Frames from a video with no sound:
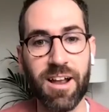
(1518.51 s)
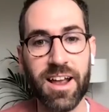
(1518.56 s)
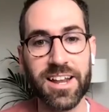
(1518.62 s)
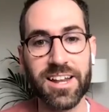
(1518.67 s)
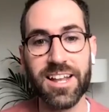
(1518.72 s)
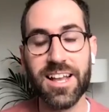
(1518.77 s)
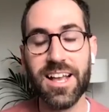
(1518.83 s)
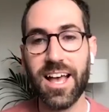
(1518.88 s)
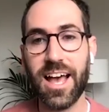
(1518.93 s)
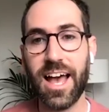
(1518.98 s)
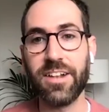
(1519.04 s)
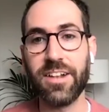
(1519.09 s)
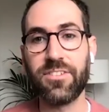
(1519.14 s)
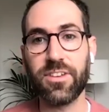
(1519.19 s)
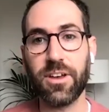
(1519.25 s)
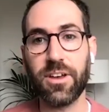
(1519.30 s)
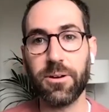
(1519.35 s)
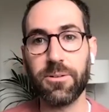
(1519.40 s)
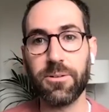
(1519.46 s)
right and
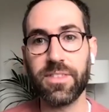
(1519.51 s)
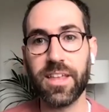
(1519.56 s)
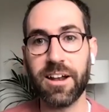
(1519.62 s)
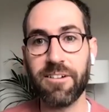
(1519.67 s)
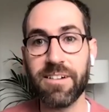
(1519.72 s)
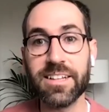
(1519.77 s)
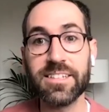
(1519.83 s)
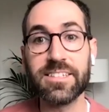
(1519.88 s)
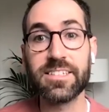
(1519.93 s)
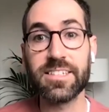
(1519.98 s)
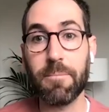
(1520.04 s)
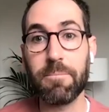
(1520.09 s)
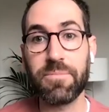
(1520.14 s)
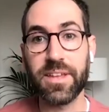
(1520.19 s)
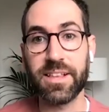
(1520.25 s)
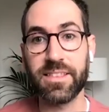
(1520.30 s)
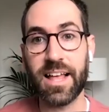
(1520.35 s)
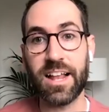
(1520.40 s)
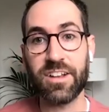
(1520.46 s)
so there is
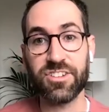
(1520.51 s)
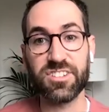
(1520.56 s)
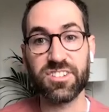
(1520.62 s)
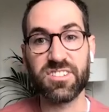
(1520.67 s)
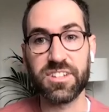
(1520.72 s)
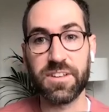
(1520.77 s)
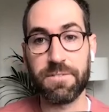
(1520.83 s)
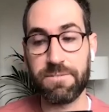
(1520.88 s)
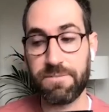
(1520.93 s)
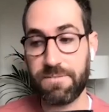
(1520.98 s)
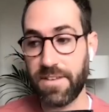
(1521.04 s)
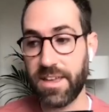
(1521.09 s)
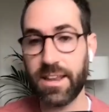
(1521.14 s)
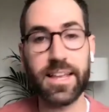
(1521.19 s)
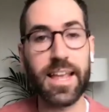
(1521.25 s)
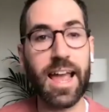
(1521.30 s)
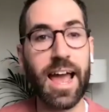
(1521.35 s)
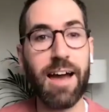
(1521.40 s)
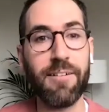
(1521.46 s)
something that just you
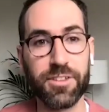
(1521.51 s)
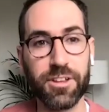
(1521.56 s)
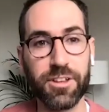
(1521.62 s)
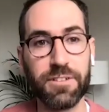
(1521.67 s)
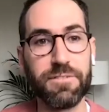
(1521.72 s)
feel like you have to